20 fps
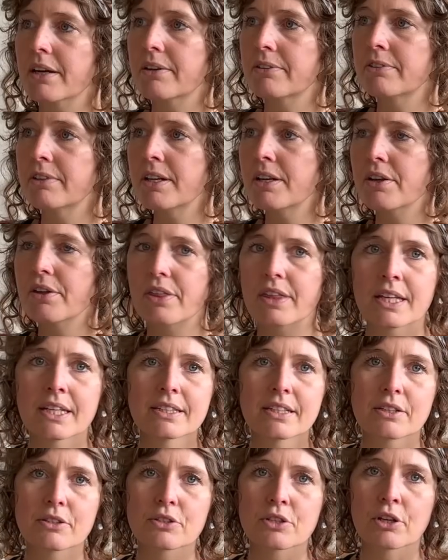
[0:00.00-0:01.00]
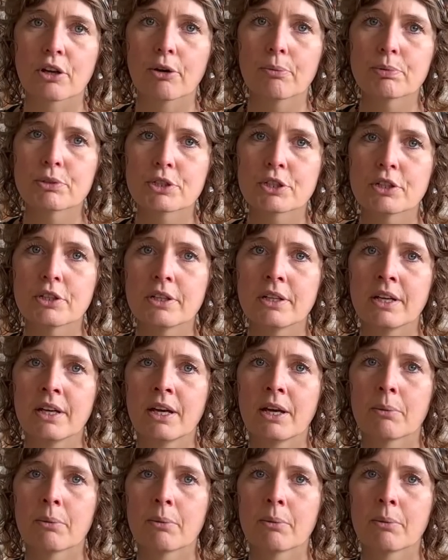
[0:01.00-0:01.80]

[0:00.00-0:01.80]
really think that's an option,